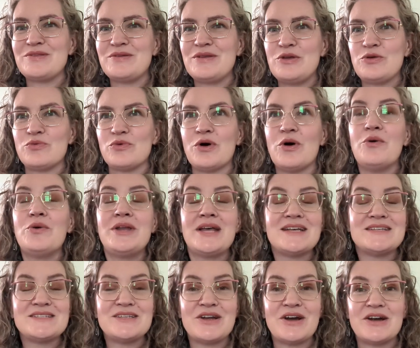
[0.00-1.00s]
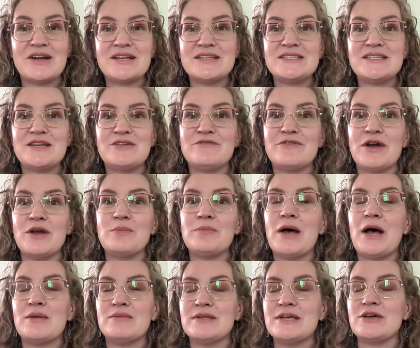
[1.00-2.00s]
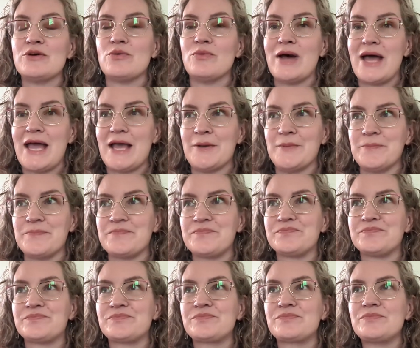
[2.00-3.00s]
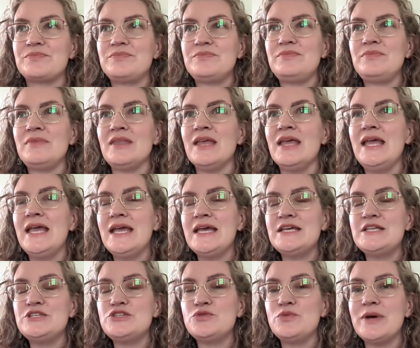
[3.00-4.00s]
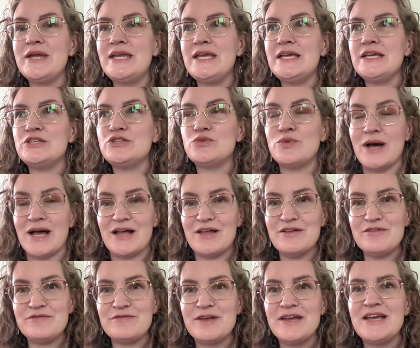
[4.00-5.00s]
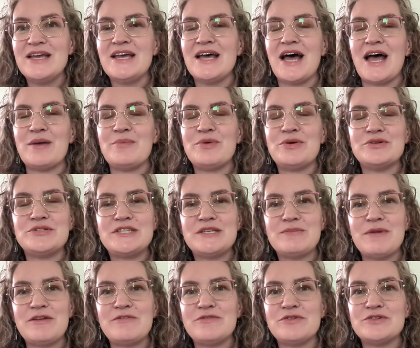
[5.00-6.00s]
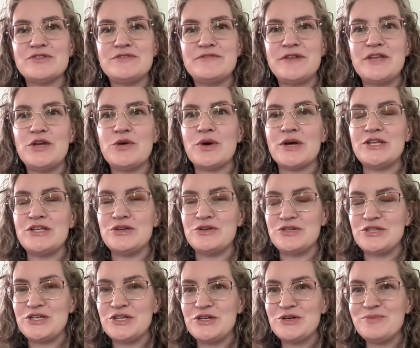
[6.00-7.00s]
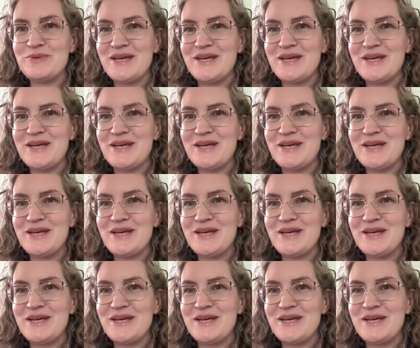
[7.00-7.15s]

grown as an artist in a very public way. In 2012, I posted my first video on YouTube,